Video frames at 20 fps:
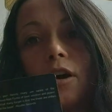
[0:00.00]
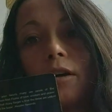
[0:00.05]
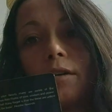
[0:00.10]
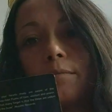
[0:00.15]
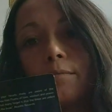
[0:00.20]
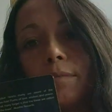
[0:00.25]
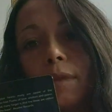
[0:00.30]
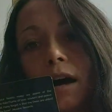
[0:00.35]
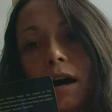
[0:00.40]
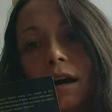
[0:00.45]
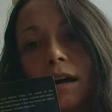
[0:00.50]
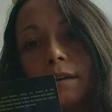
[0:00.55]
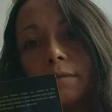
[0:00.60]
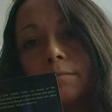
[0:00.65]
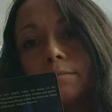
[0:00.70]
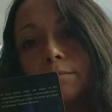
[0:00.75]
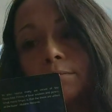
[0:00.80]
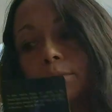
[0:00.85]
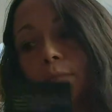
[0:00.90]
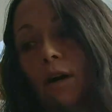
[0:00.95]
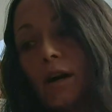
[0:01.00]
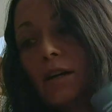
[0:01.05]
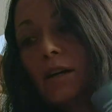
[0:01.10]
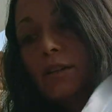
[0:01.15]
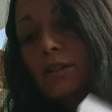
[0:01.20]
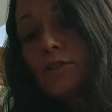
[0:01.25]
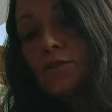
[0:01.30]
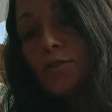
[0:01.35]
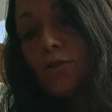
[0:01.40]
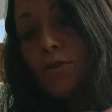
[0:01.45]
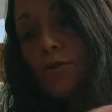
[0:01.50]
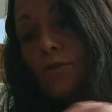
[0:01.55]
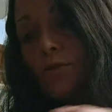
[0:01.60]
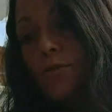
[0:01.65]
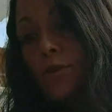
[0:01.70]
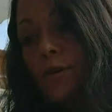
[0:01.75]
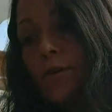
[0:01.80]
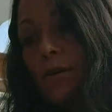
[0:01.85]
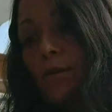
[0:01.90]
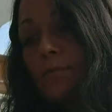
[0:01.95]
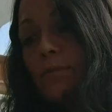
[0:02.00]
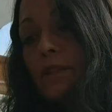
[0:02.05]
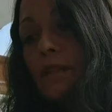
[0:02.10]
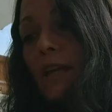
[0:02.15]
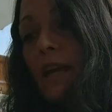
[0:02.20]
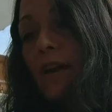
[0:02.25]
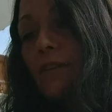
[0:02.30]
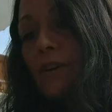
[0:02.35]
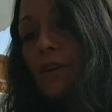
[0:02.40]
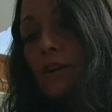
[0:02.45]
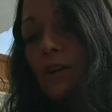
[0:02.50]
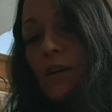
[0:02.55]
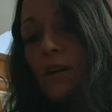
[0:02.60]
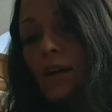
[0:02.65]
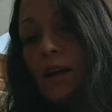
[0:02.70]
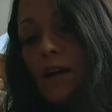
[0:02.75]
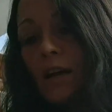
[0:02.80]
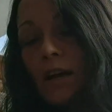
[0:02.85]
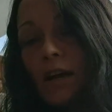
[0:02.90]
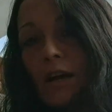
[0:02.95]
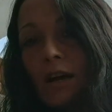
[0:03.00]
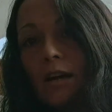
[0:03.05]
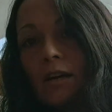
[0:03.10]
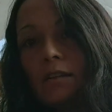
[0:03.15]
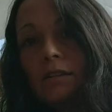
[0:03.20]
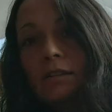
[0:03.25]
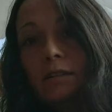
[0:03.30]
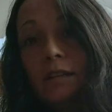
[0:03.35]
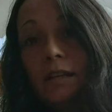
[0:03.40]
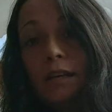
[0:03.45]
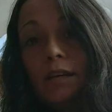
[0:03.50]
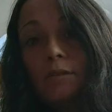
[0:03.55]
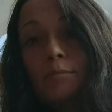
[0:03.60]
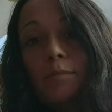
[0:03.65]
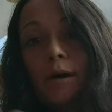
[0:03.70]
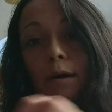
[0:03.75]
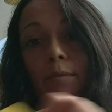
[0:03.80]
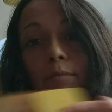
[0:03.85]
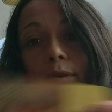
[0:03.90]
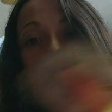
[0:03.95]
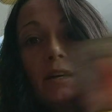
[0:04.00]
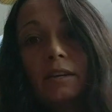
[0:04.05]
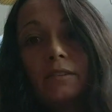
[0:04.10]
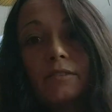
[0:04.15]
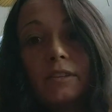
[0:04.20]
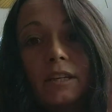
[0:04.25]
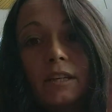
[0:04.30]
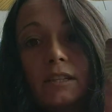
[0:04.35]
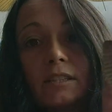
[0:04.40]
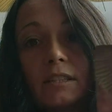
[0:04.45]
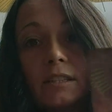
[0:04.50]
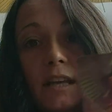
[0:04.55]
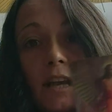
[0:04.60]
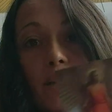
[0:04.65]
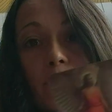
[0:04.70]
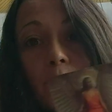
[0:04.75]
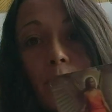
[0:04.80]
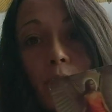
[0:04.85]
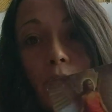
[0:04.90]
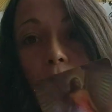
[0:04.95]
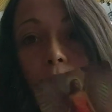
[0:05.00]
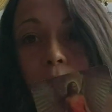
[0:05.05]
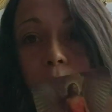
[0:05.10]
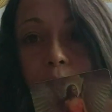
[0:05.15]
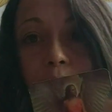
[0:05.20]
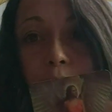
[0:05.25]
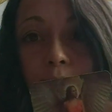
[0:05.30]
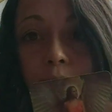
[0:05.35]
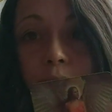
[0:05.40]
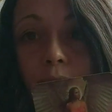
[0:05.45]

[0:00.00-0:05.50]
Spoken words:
heart and mind, body, soul come together. Lead by being the example.